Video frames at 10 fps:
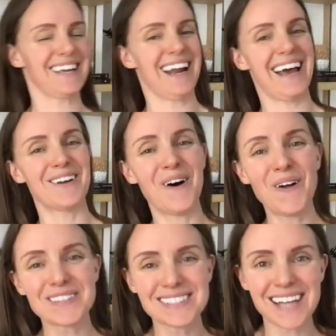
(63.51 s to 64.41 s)
And I had
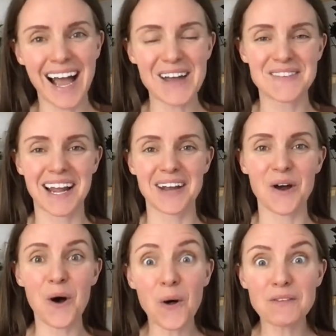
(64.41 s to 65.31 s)
all this time and I had
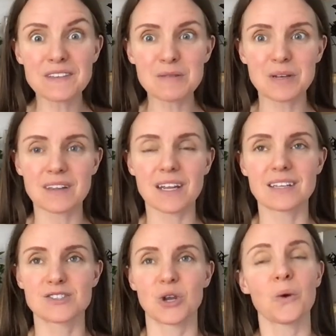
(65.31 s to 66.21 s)
all of the
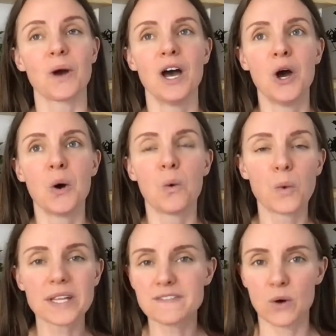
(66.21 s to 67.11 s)
ability to
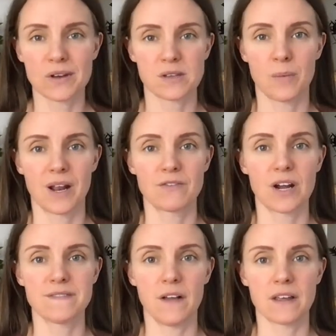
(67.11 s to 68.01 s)
really focus on whatever
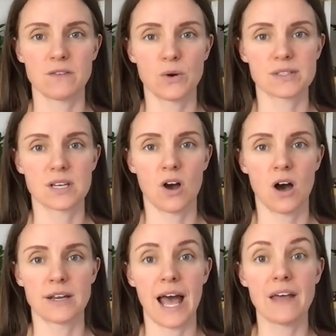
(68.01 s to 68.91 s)
I felt like focusing
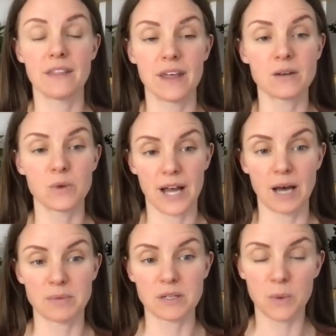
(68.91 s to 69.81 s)
on. And then what
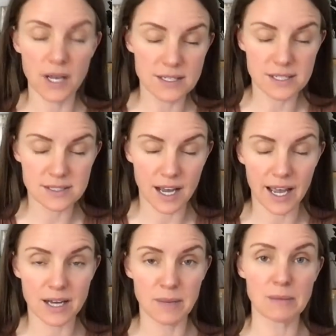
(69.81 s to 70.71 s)
happened is I
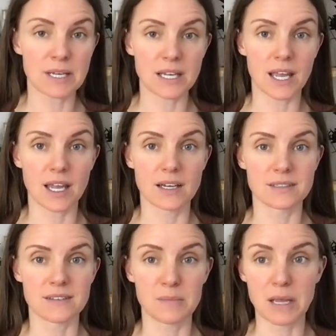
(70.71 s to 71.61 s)
had a baby,
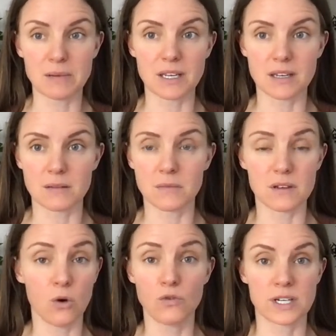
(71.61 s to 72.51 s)
and the baby
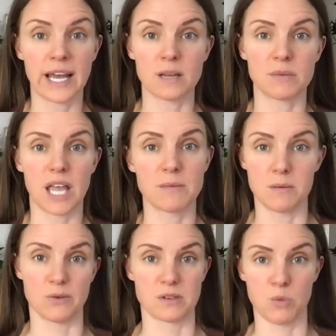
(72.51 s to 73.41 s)
overnight became the
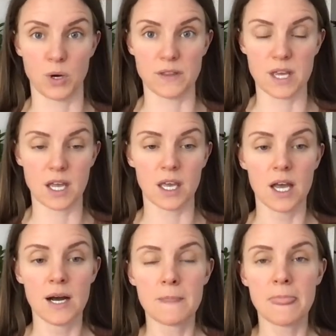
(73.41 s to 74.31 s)
most important thing.
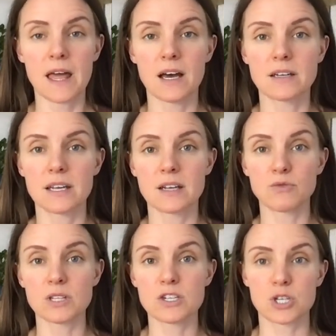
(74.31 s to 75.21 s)
And it
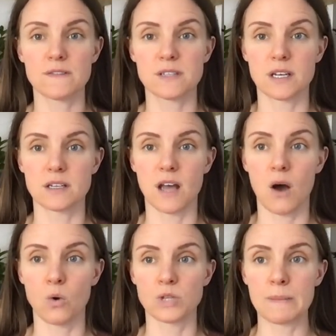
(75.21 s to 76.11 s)
really shifted not
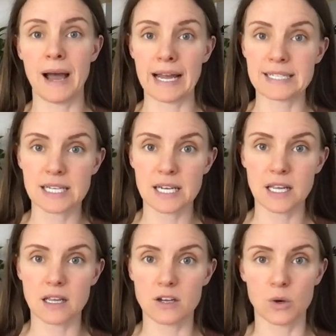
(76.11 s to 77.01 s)
only my
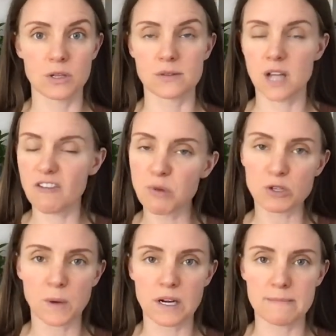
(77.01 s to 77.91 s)
identity, in those tough
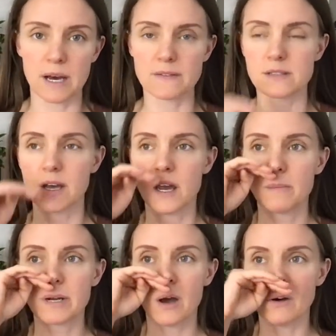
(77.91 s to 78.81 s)
postpartum months,
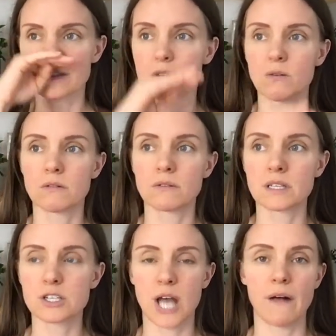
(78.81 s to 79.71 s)
but it also
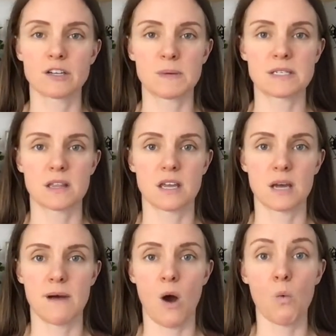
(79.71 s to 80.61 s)
really challenged me to think
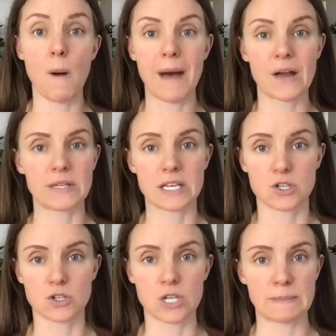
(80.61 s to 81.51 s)
about what my
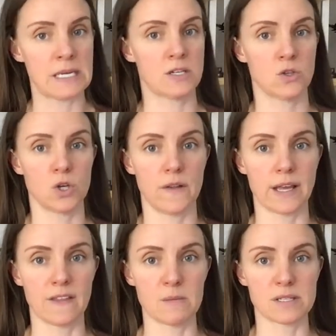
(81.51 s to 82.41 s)
relationship needed to look like
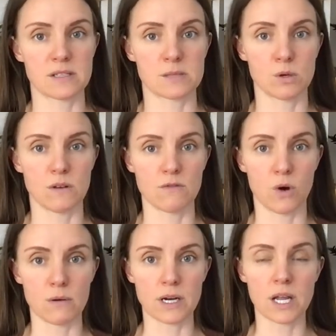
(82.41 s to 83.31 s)
in the business moving
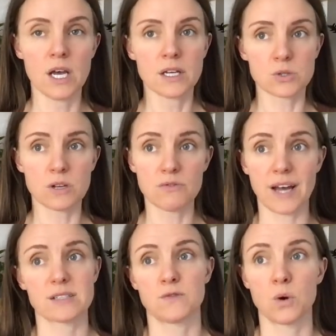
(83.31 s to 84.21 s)
forward. So then
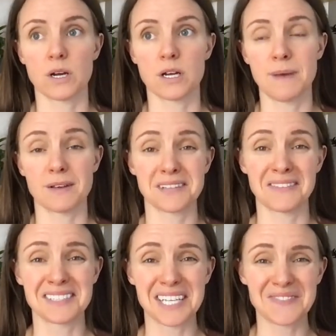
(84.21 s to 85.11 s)
fast forward about
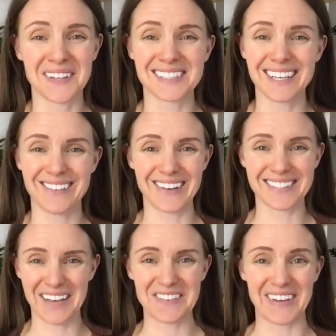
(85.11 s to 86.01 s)
17 months later, I was
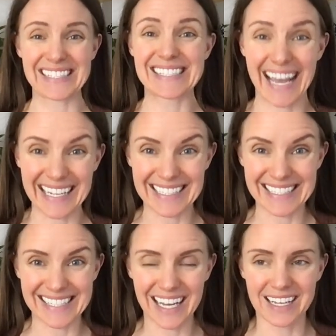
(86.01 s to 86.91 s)
having my second
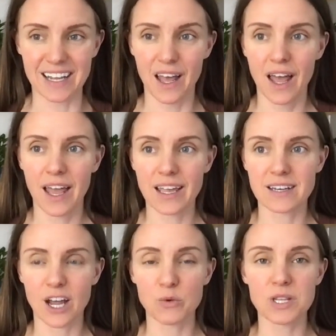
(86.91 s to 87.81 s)
son,
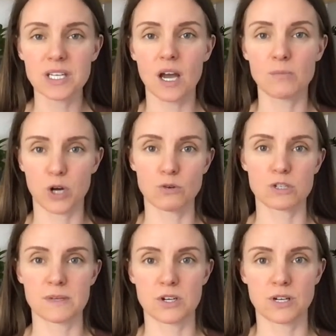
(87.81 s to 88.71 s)
and I really
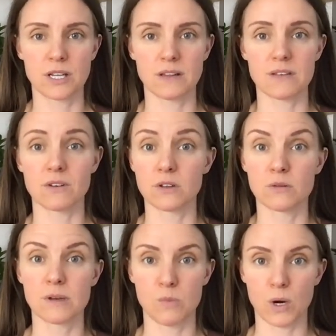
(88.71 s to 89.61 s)
approached maternity leave a little
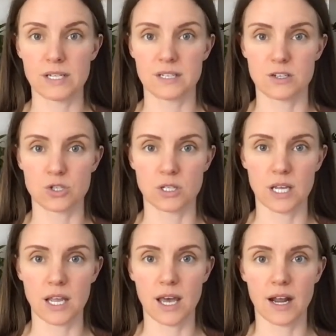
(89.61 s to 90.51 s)
bit more
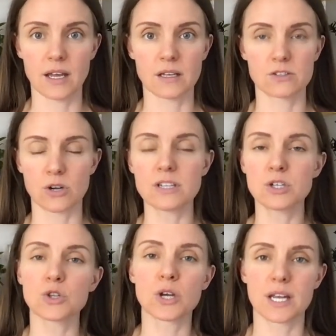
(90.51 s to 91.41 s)
intentionally. And I started
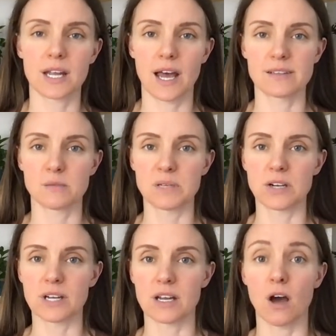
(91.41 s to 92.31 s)
to look at it as a
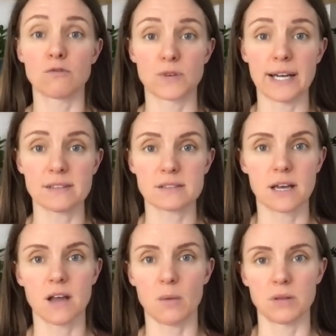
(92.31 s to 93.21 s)
period of rest
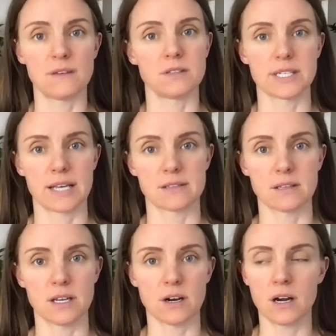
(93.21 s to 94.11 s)
and up leveling as a
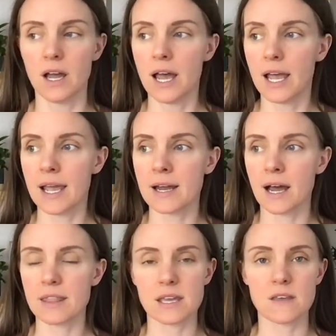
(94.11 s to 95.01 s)
leader. And
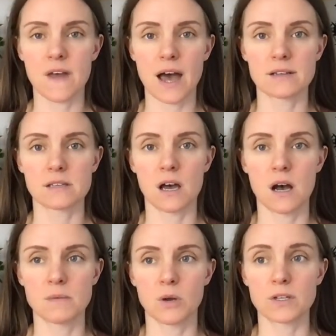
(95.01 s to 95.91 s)
I think that,
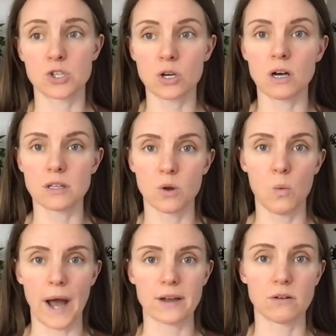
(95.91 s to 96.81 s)
it took a little
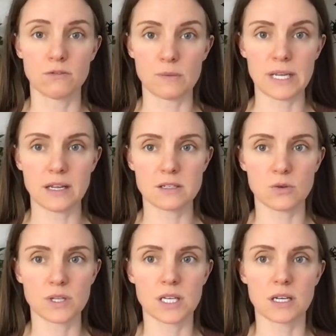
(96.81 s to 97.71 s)
while for me to
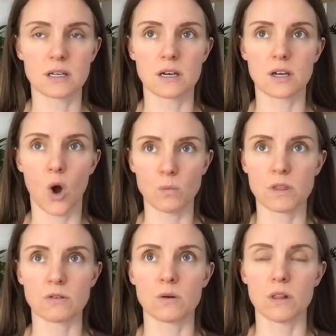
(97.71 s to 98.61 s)
really comb
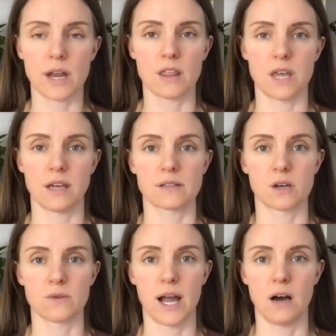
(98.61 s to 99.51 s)
through a lot of things
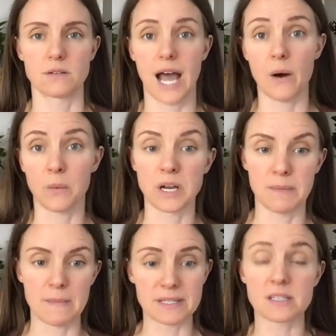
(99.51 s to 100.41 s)
around how I wanted
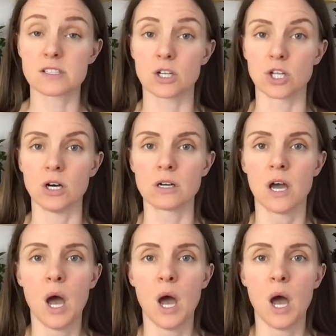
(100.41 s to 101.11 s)
my business to look.